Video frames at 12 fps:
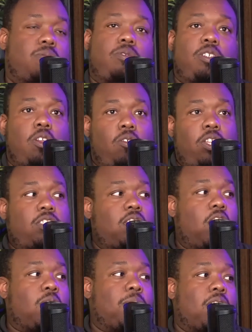Let's
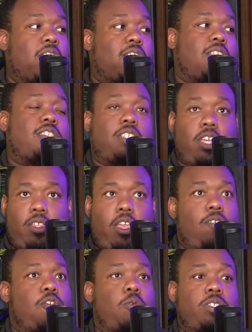talk about it. Let's get
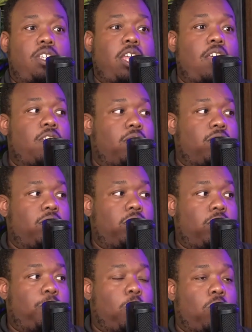everyone together and
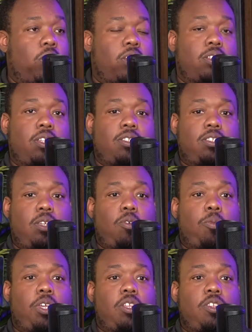the board, and let's see what
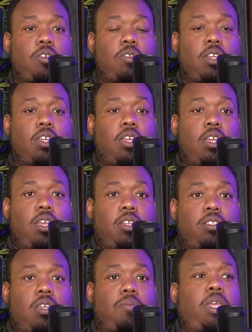we can do
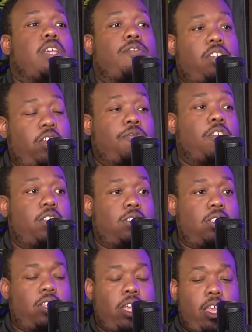to make a difference
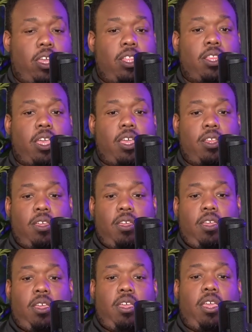in that
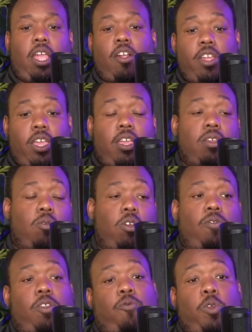area.
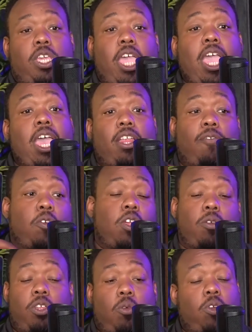And if we're
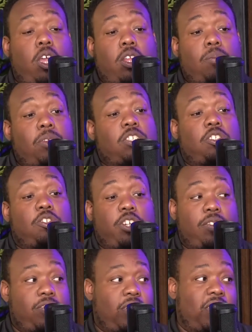not, we're not going to mission
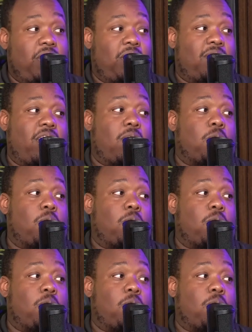drift, right?